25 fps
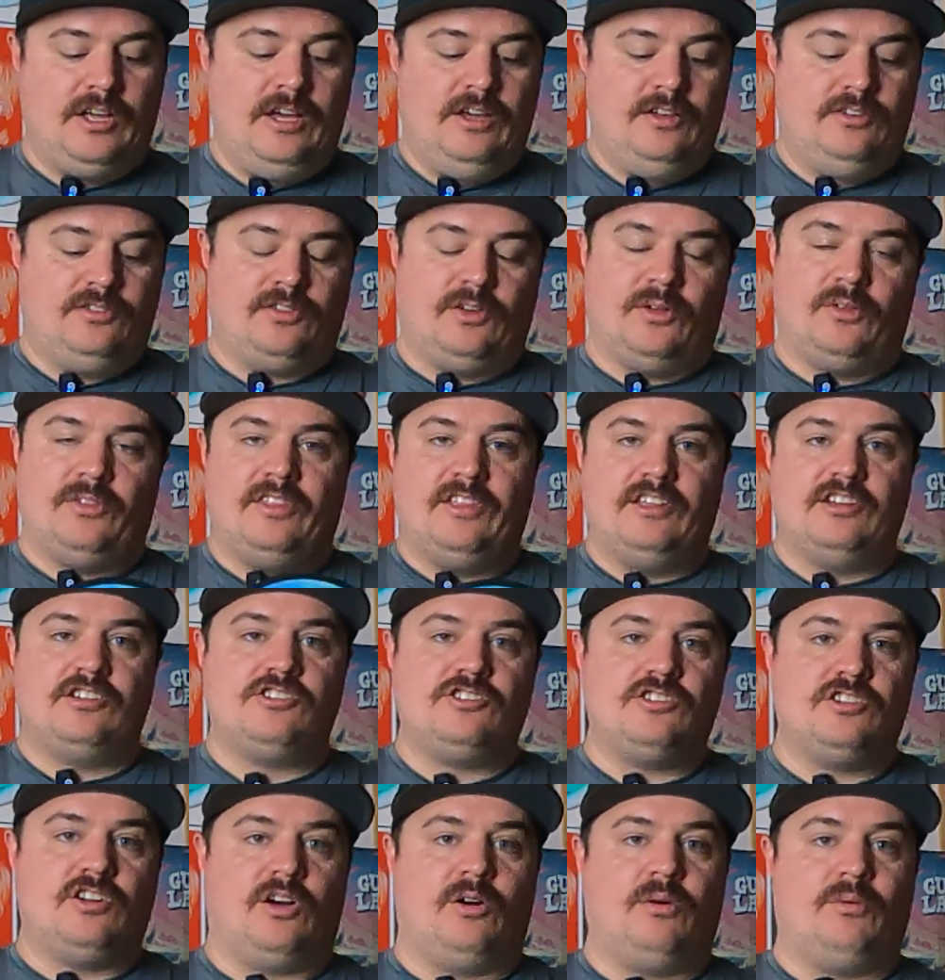So this
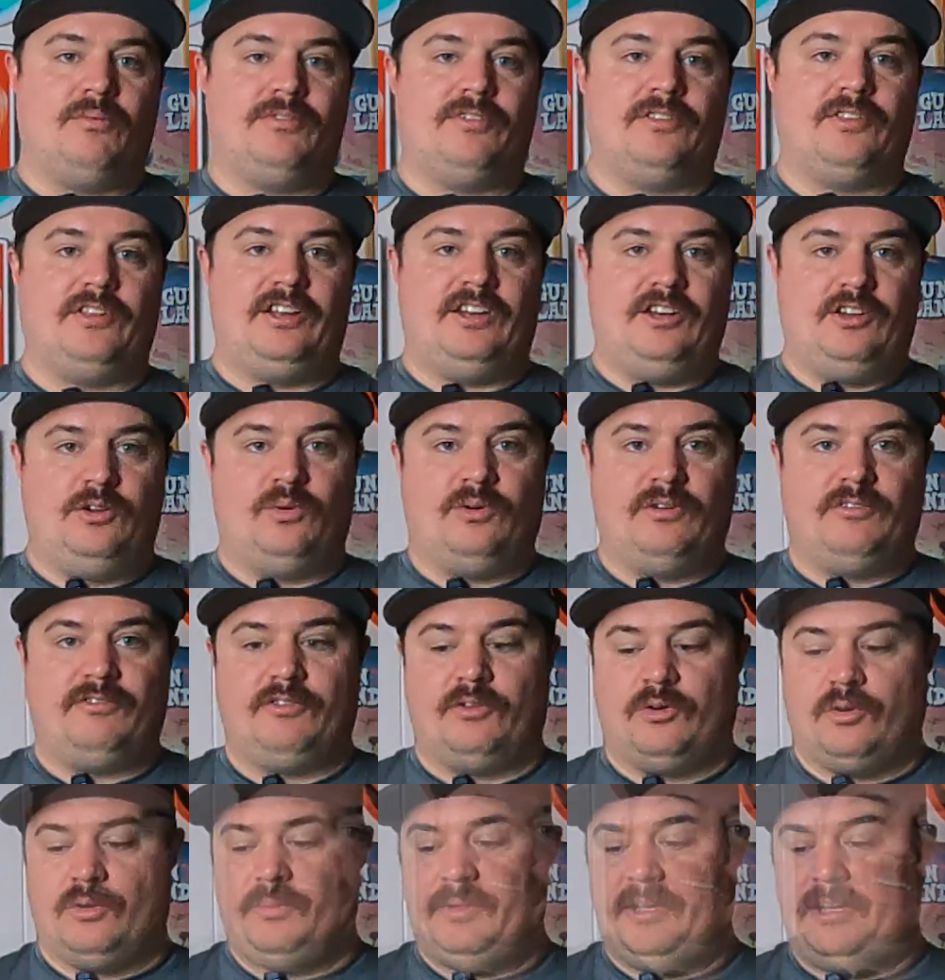should hopefully do it
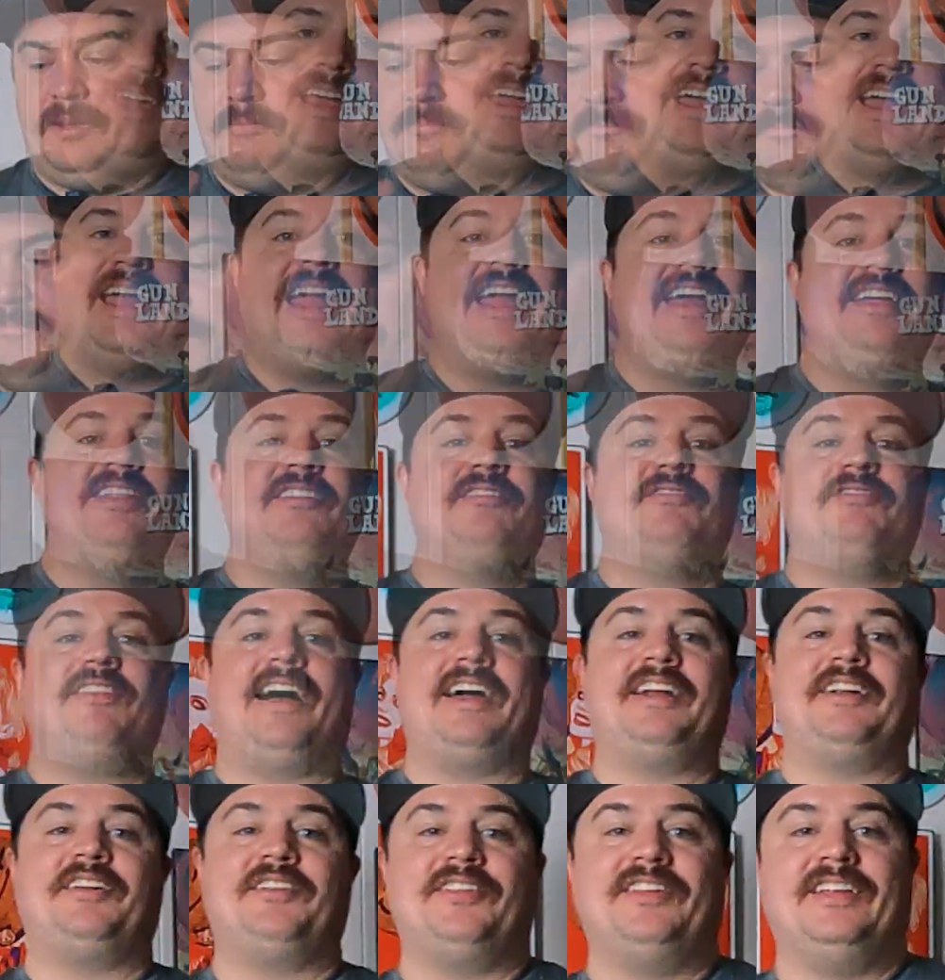for me. And the
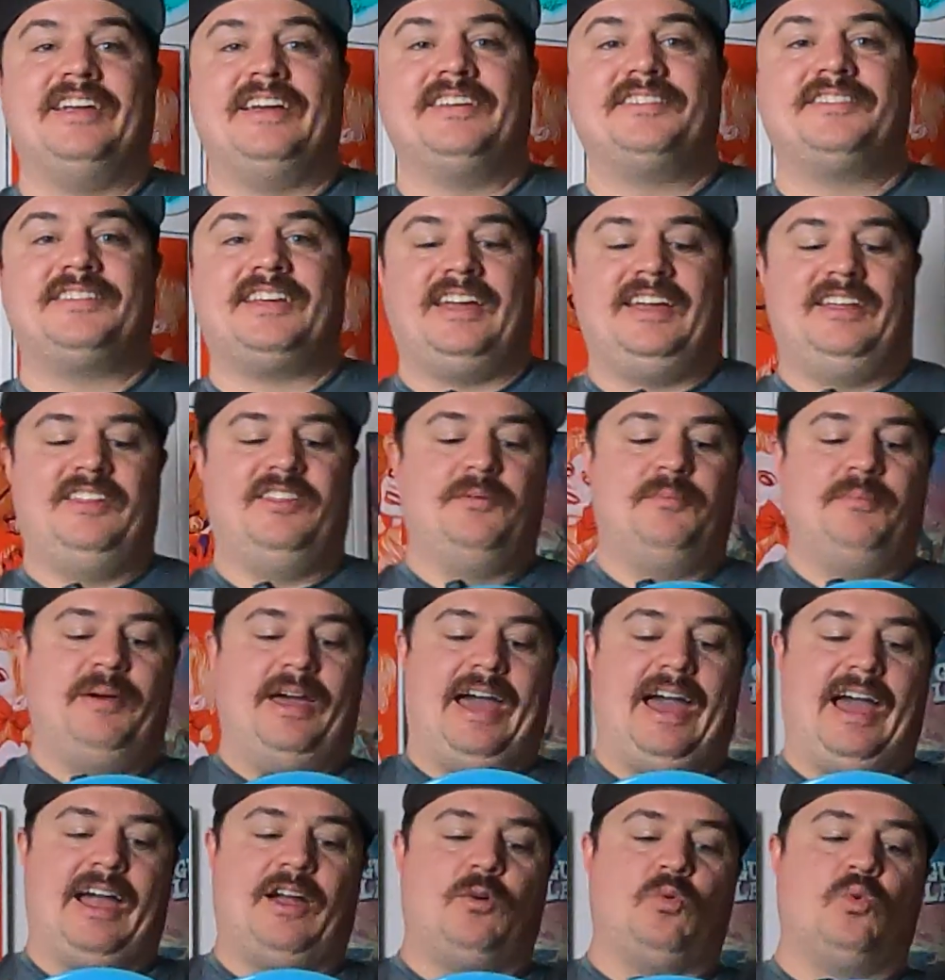final disc in the
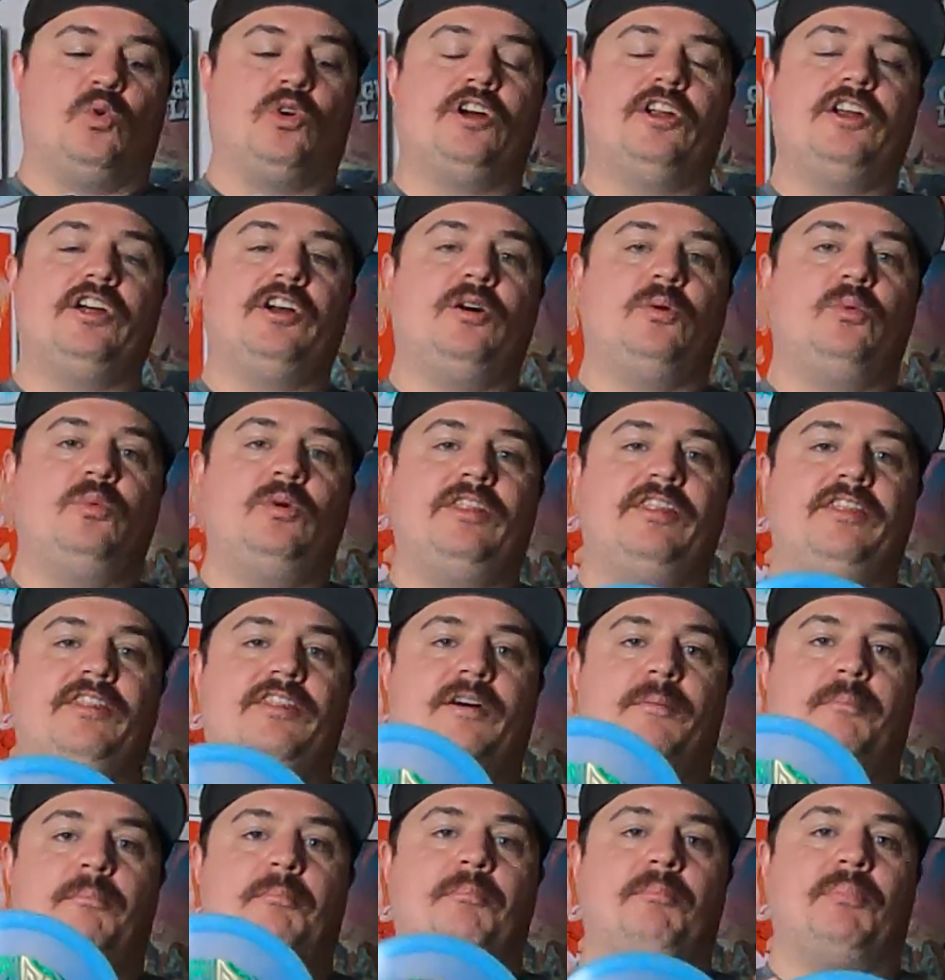bag, we're going to go with
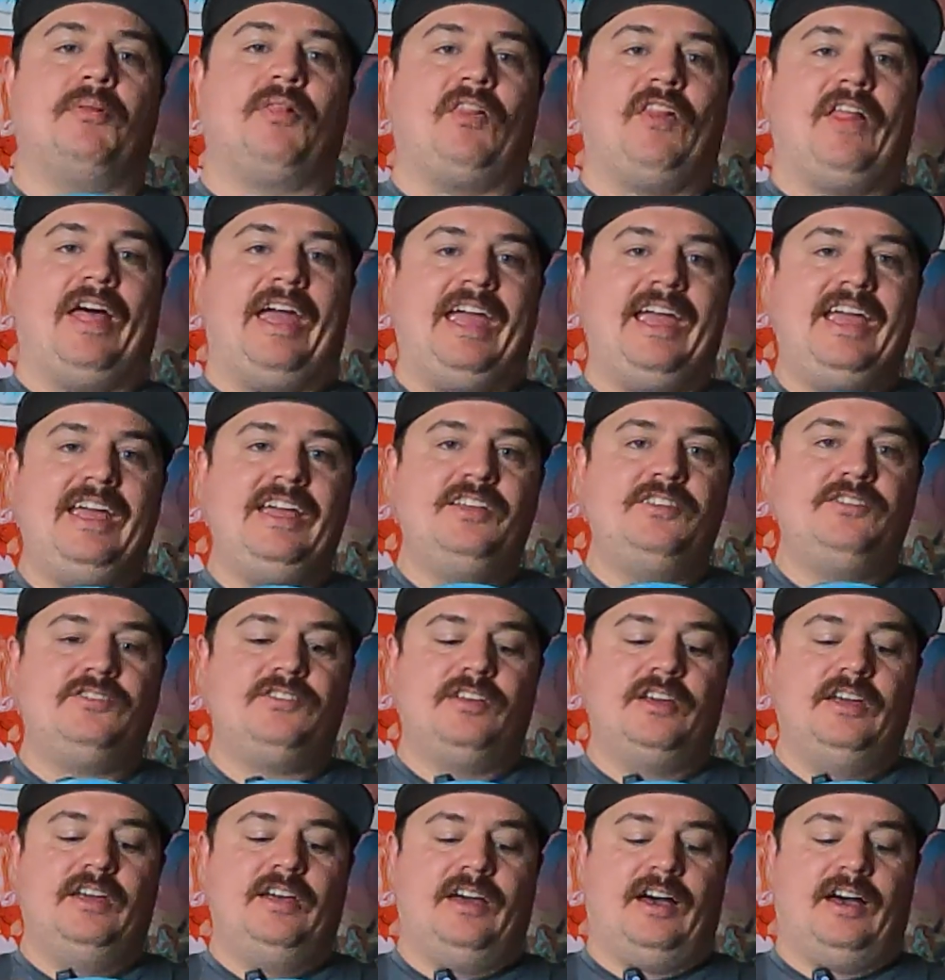the Blaze.